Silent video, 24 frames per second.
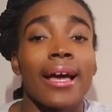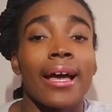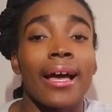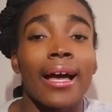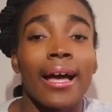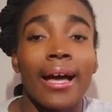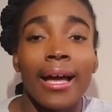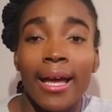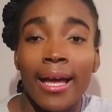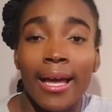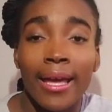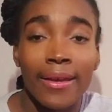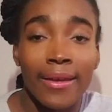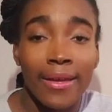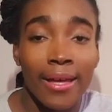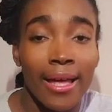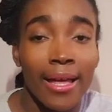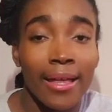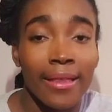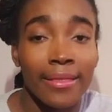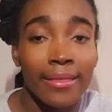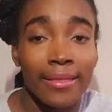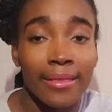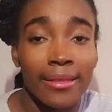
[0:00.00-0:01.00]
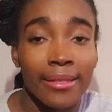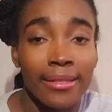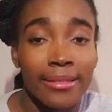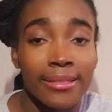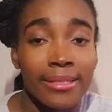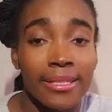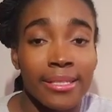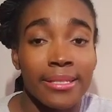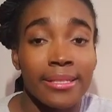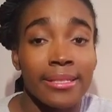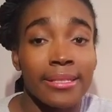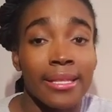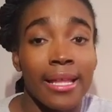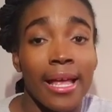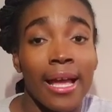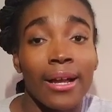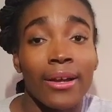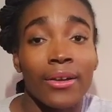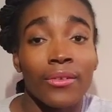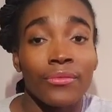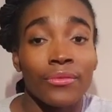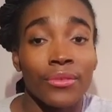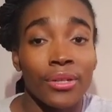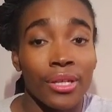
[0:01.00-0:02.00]
I had this lack
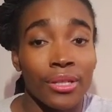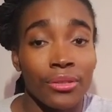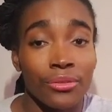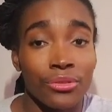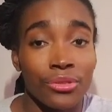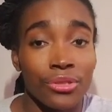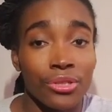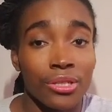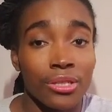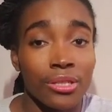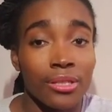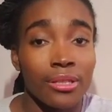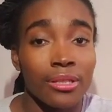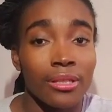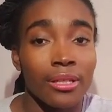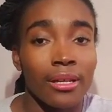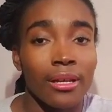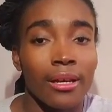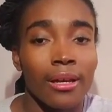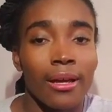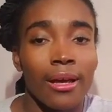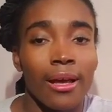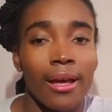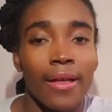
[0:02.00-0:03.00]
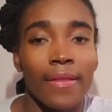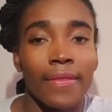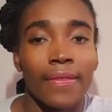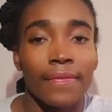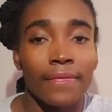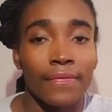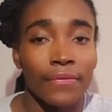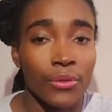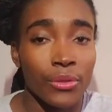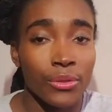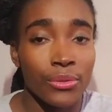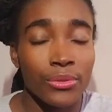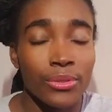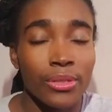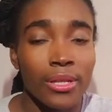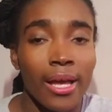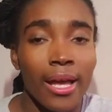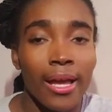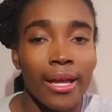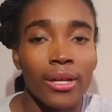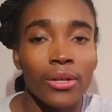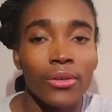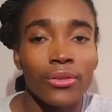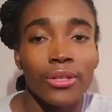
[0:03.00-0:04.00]
of energy at first.
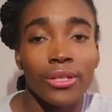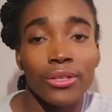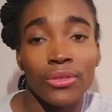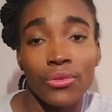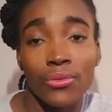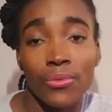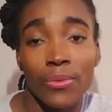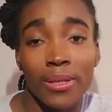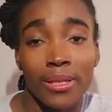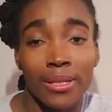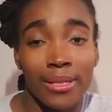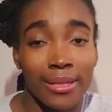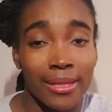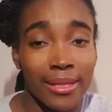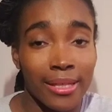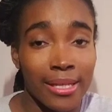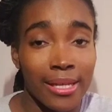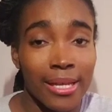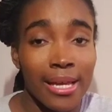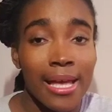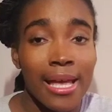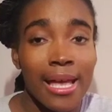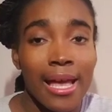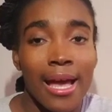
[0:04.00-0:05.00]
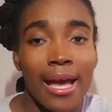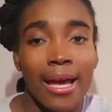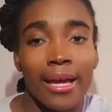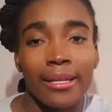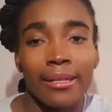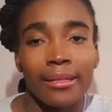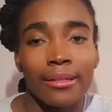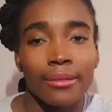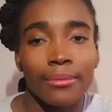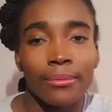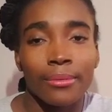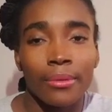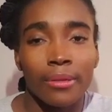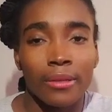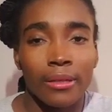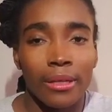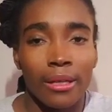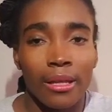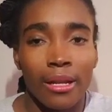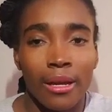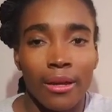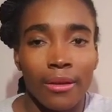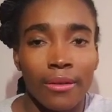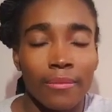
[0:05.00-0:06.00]
I couldn't do anything. I didn't want to
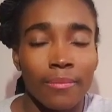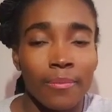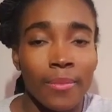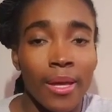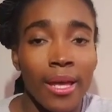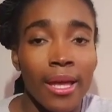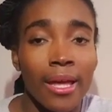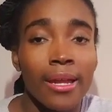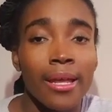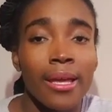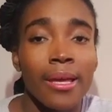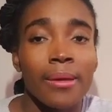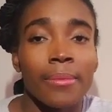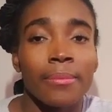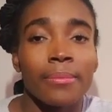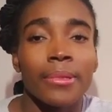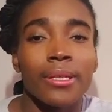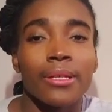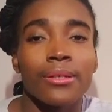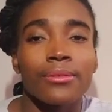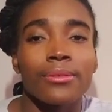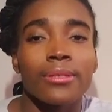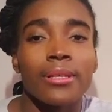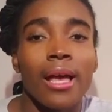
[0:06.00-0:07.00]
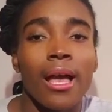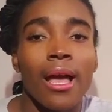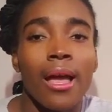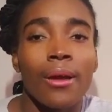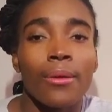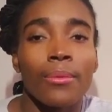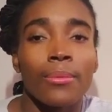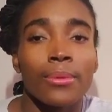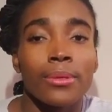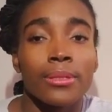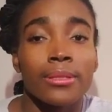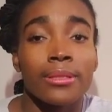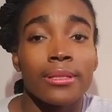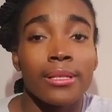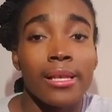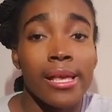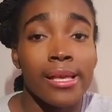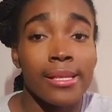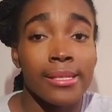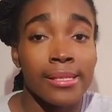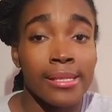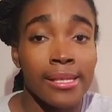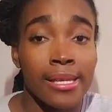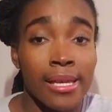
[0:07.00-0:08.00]
get out of bed because I was
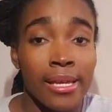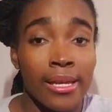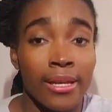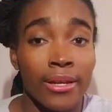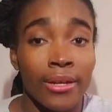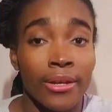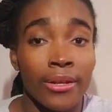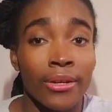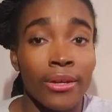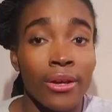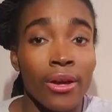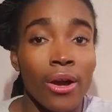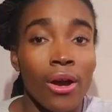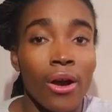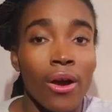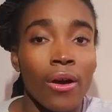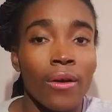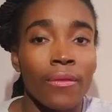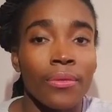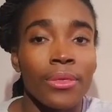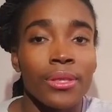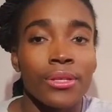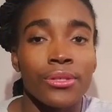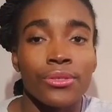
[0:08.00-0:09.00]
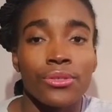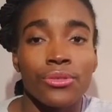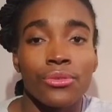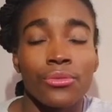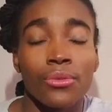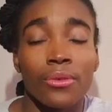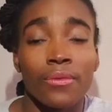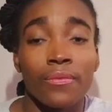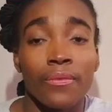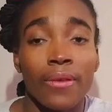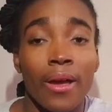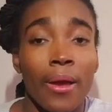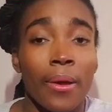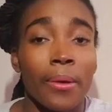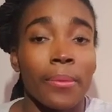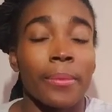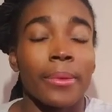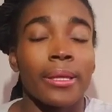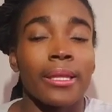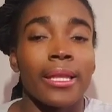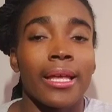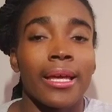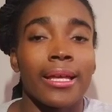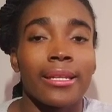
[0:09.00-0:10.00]
scared of this new
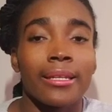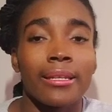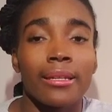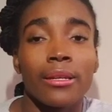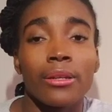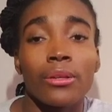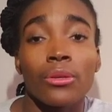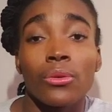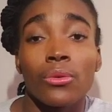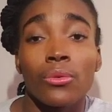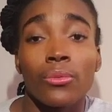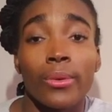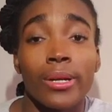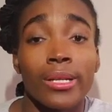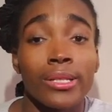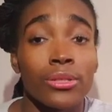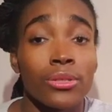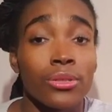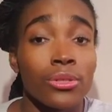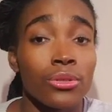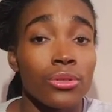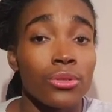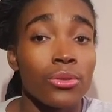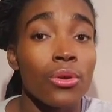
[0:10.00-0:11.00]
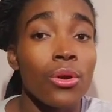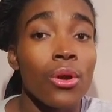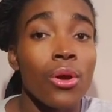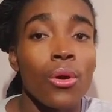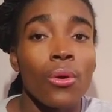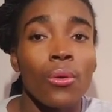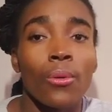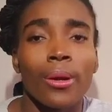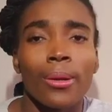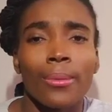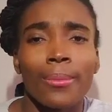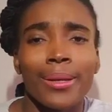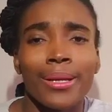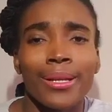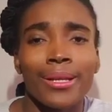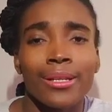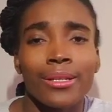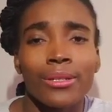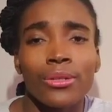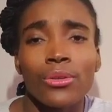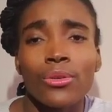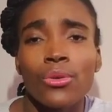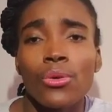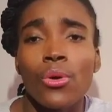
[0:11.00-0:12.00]
environment. I didn't know what to do. What am I
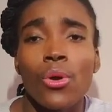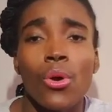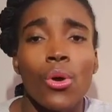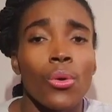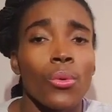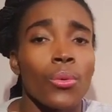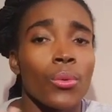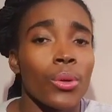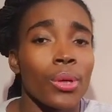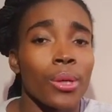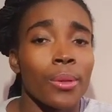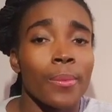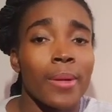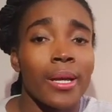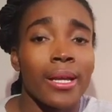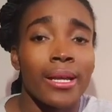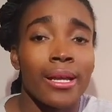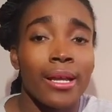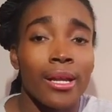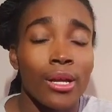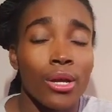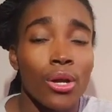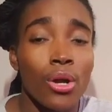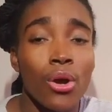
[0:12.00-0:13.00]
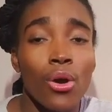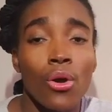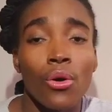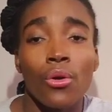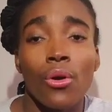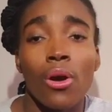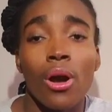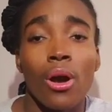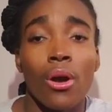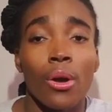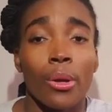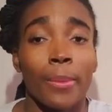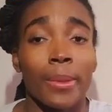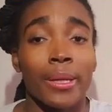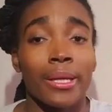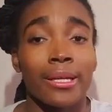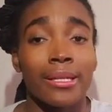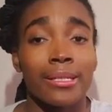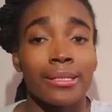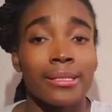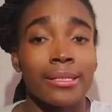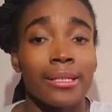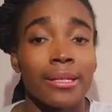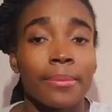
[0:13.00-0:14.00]
going to do? Where am I going to go? How am I
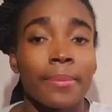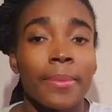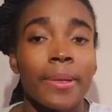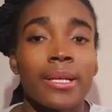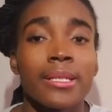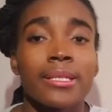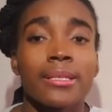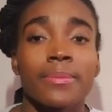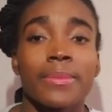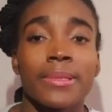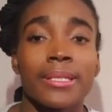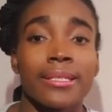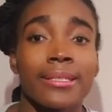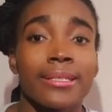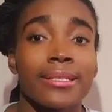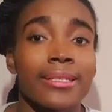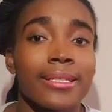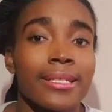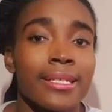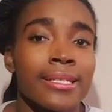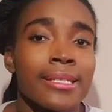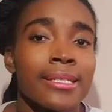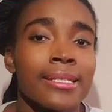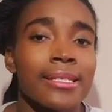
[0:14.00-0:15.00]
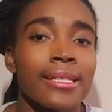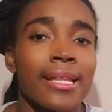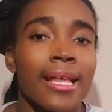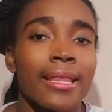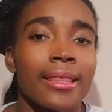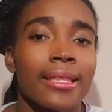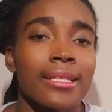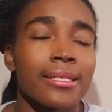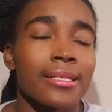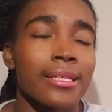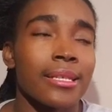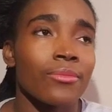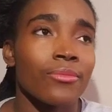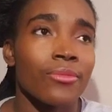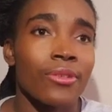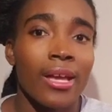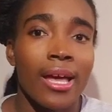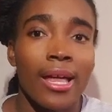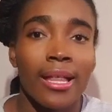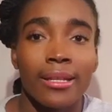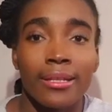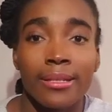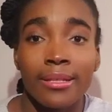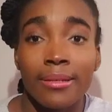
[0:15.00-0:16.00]
going to take a bus? Because it's not the same
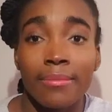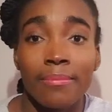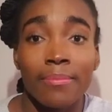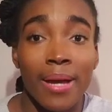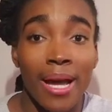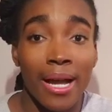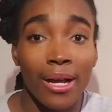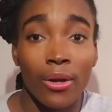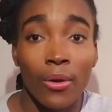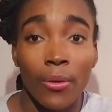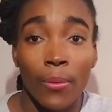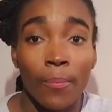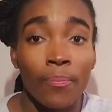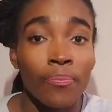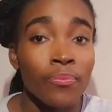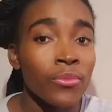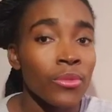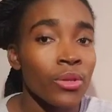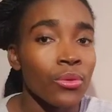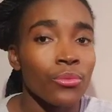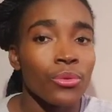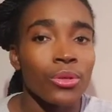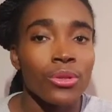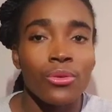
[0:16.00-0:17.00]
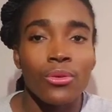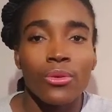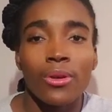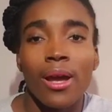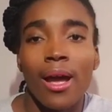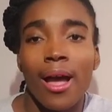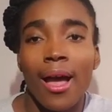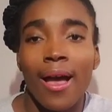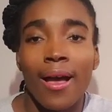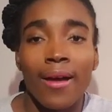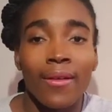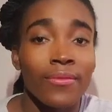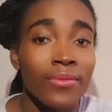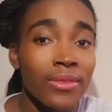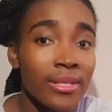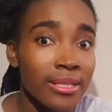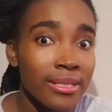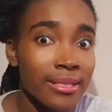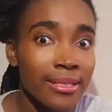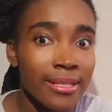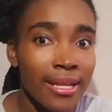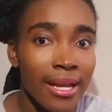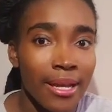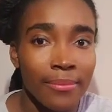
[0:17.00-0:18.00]
reality back home. We don't have this
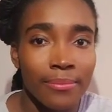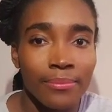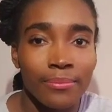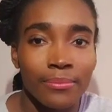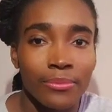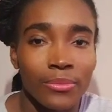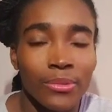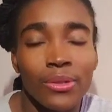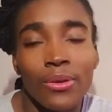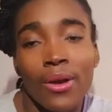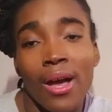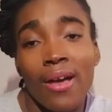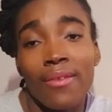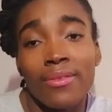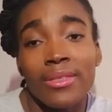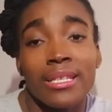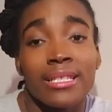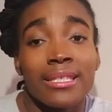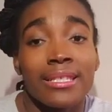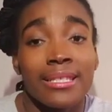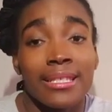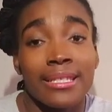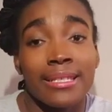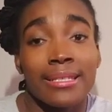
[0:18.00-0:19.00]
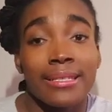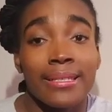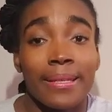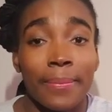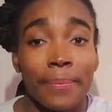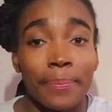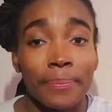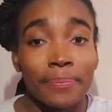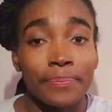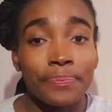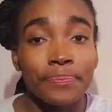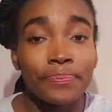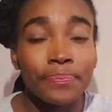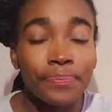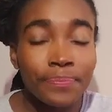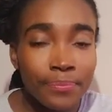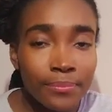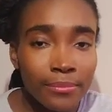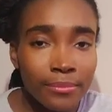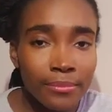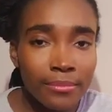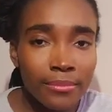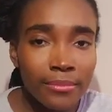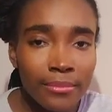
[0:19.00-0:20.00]
type, we don't have this system
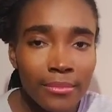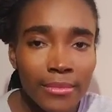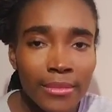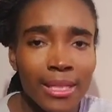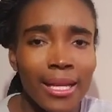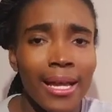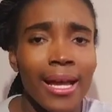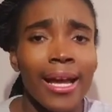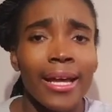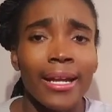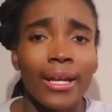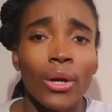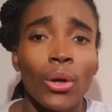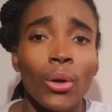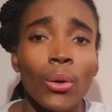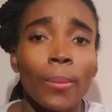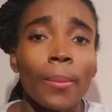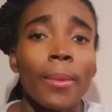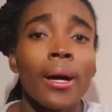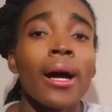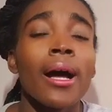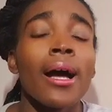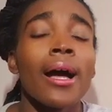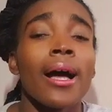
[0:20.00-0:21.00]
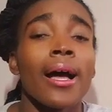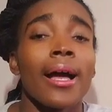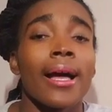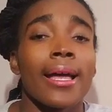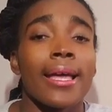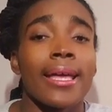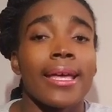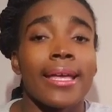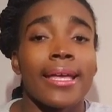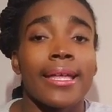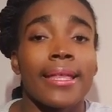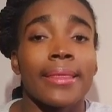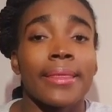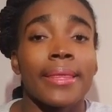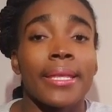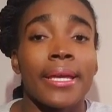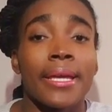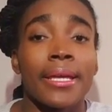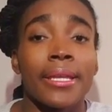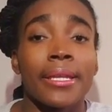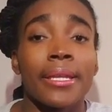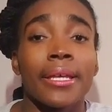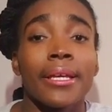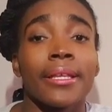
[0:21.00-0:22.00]
at home. And
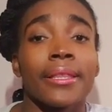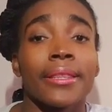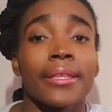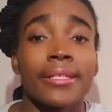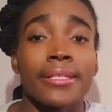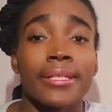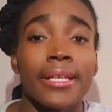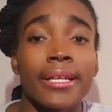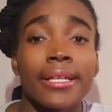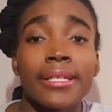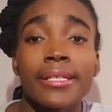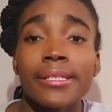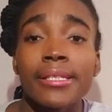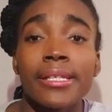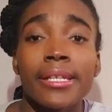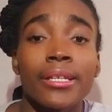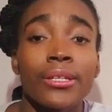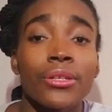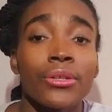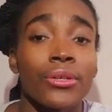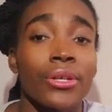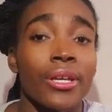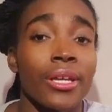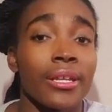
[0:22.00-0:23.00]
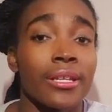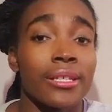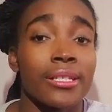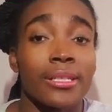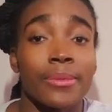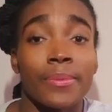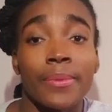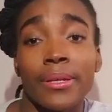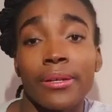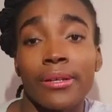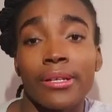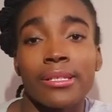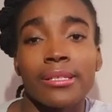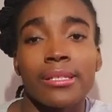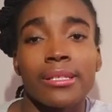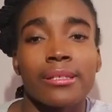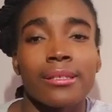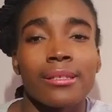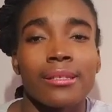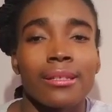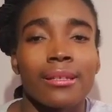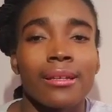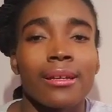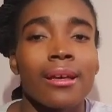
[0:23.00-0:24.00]
then the second thing you can experience is
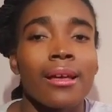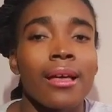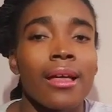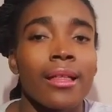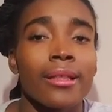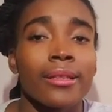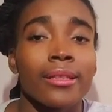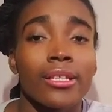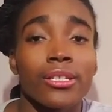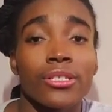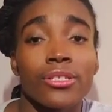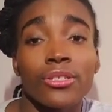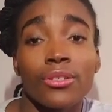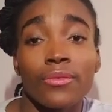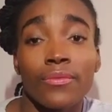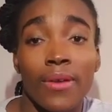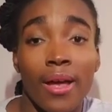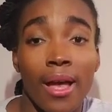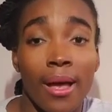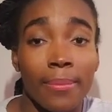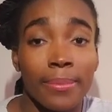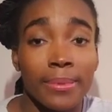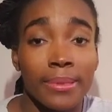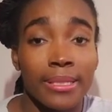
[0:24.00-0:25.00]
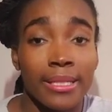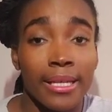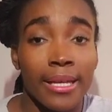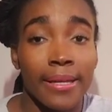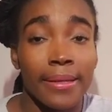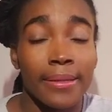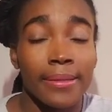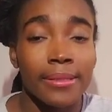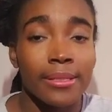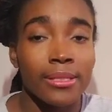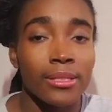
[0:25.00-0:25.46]
a lust of appetite.